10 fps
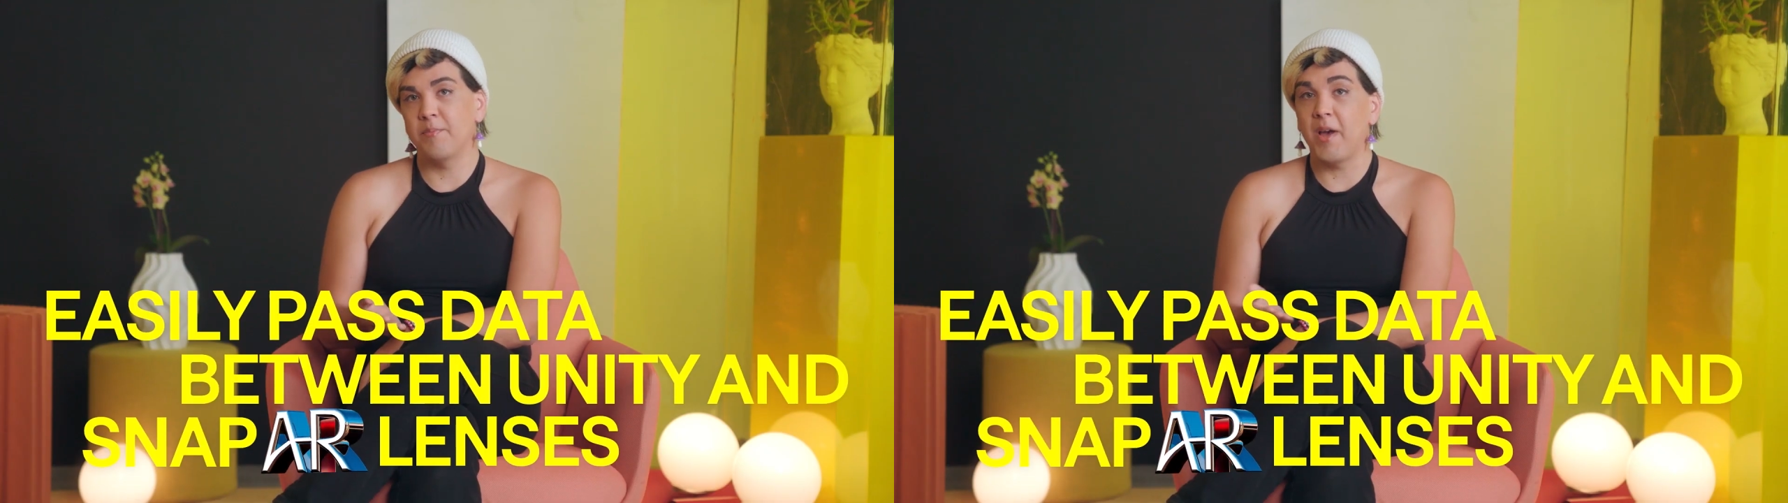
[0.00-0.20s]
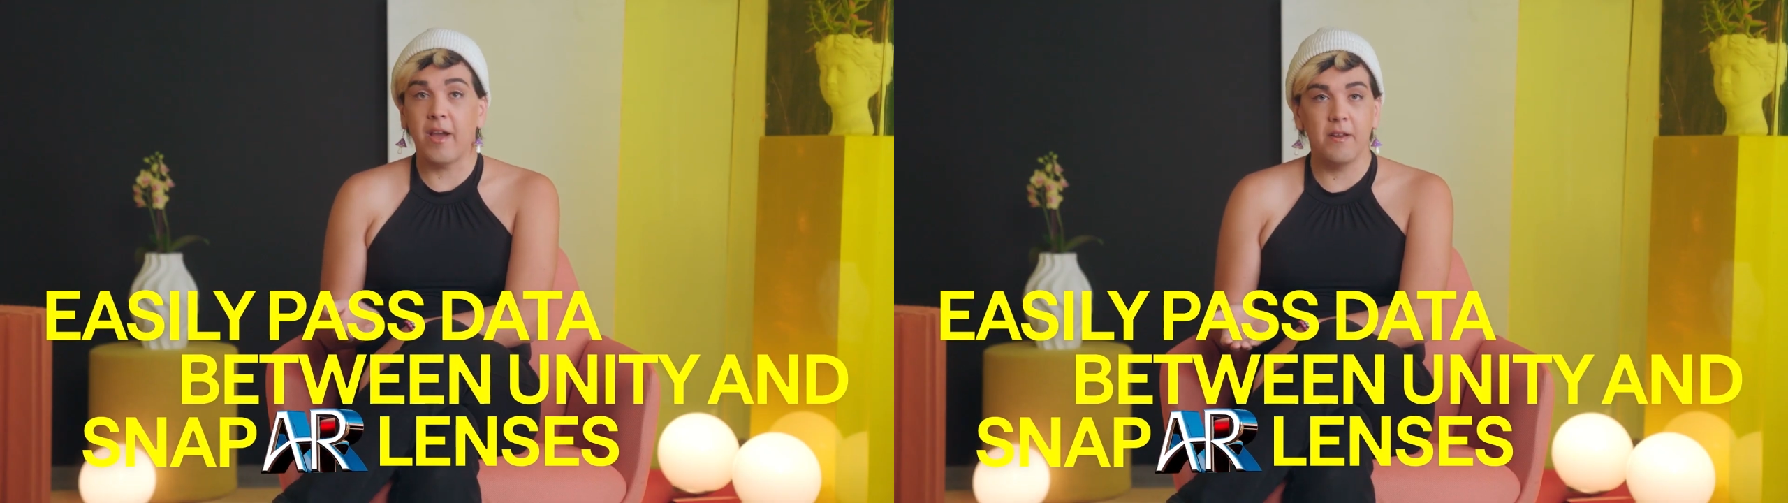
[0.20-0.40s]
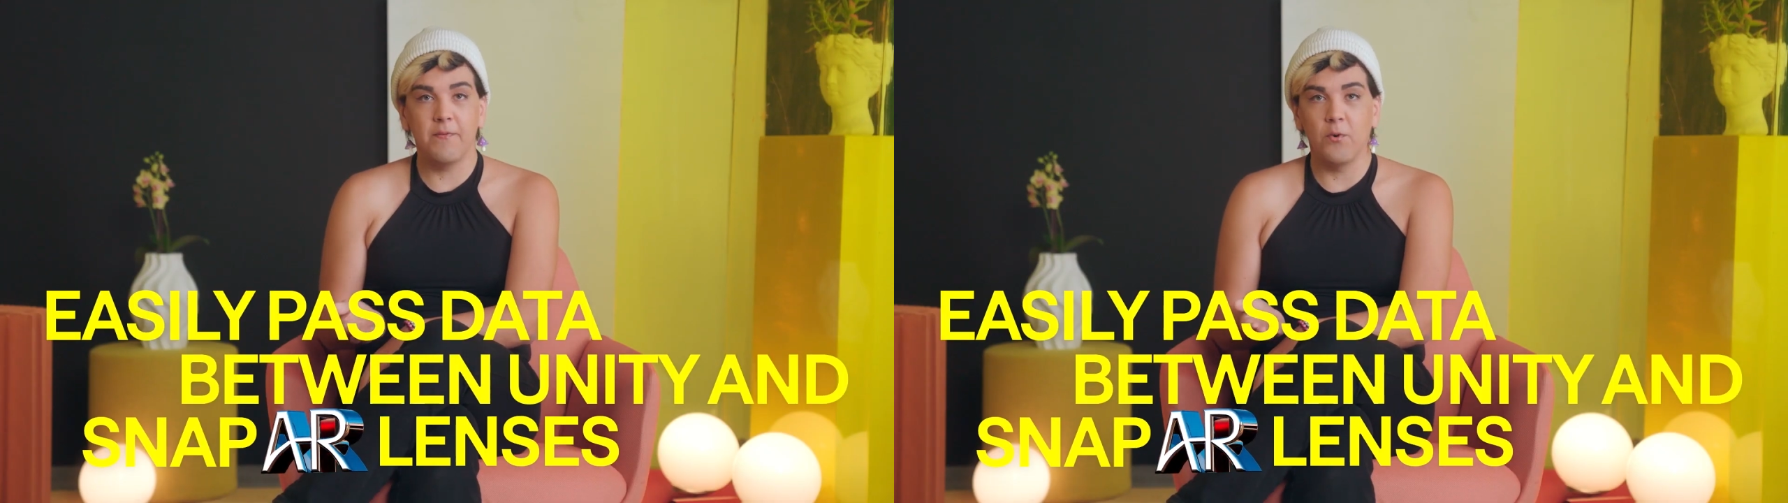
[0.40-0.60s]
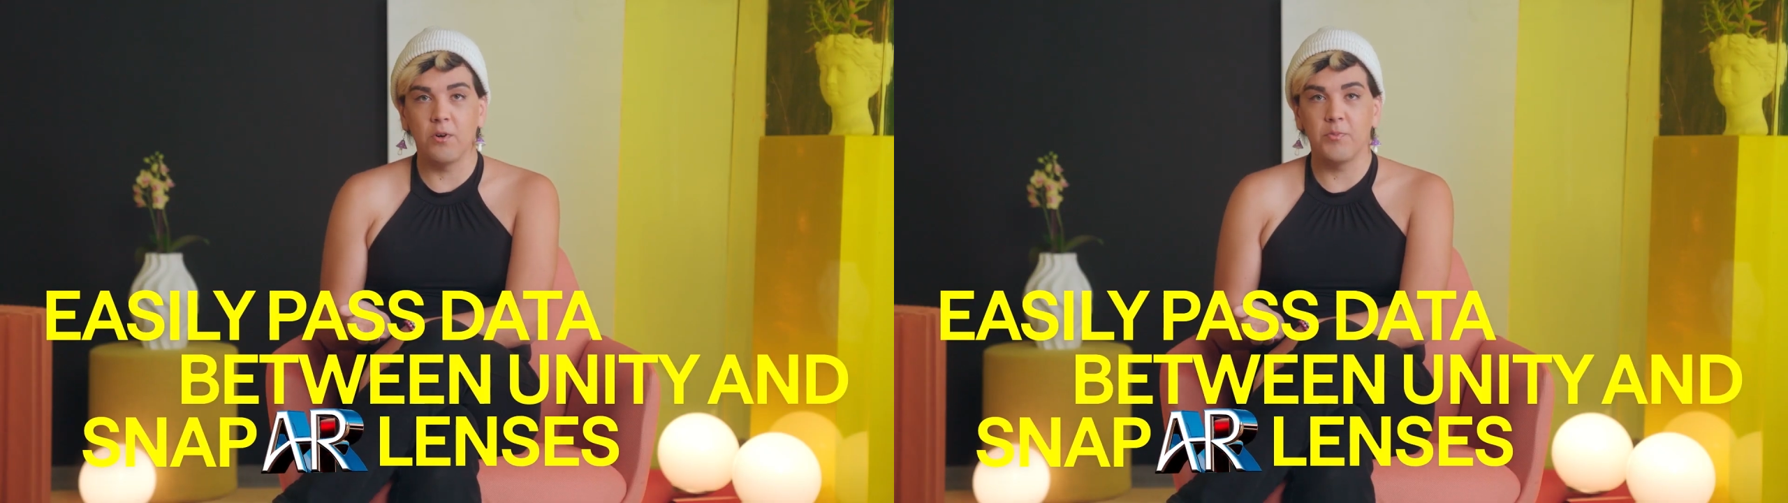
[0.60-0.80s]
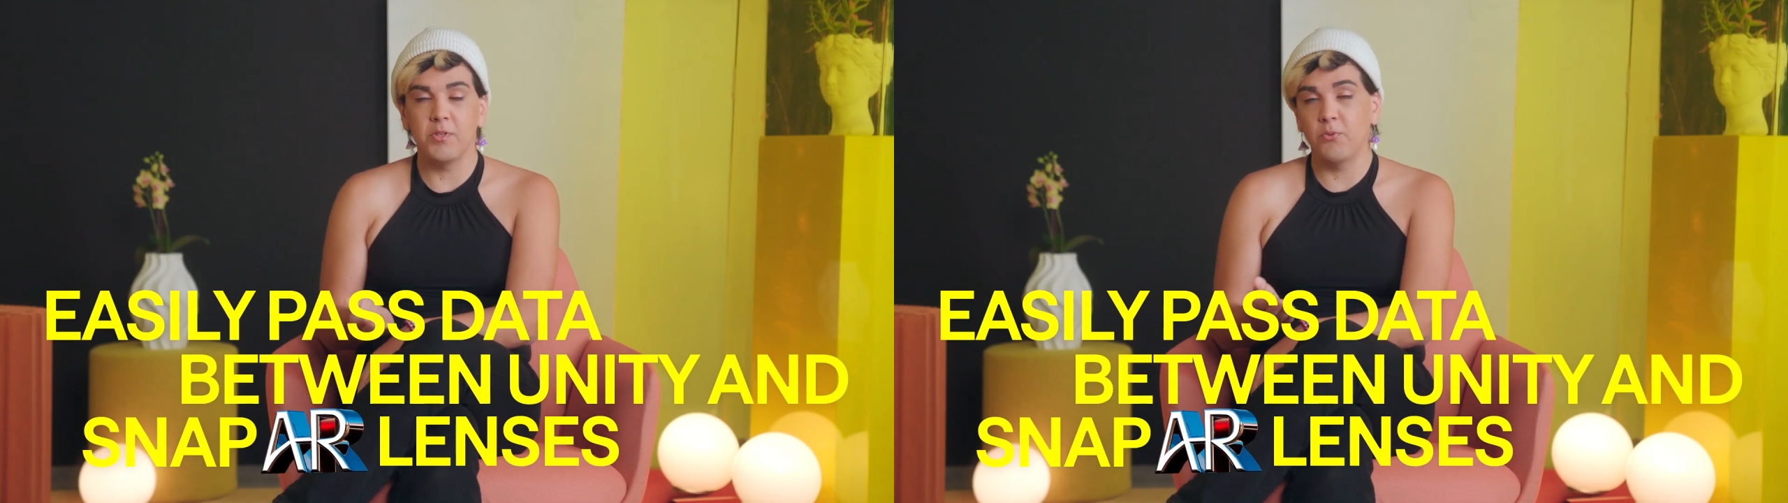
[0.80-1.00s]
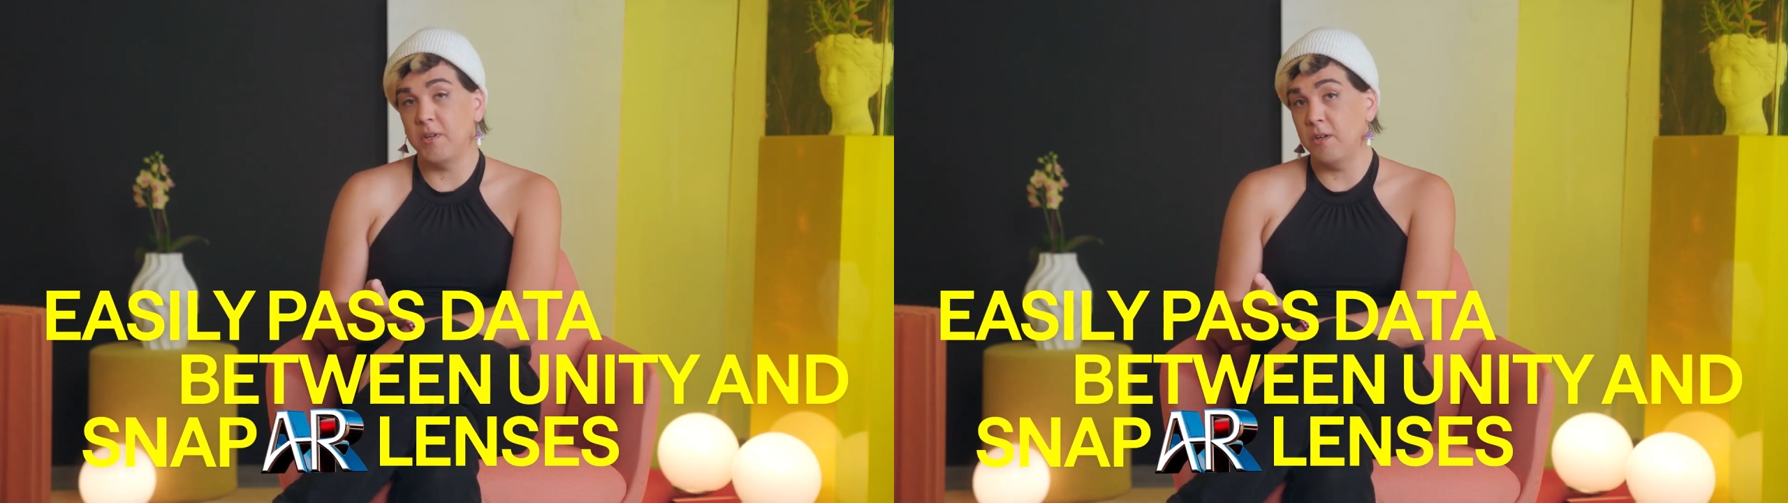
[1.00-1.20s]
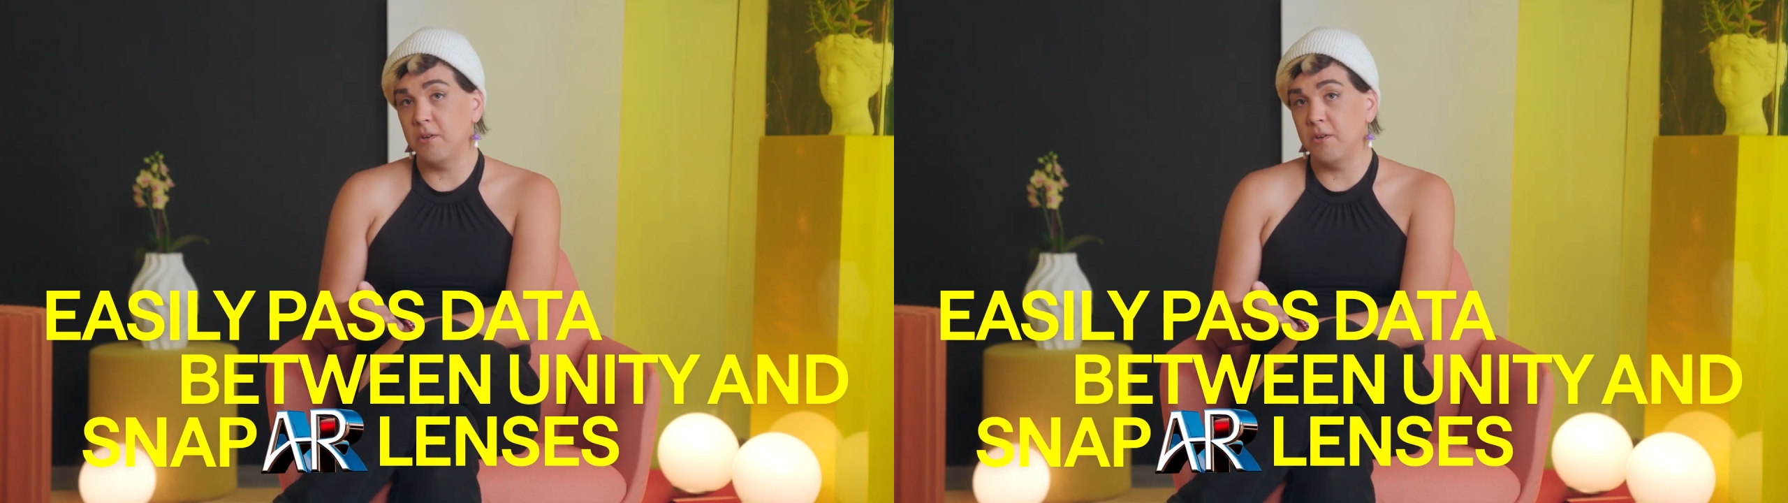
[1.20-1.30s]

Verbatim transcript: back and forth between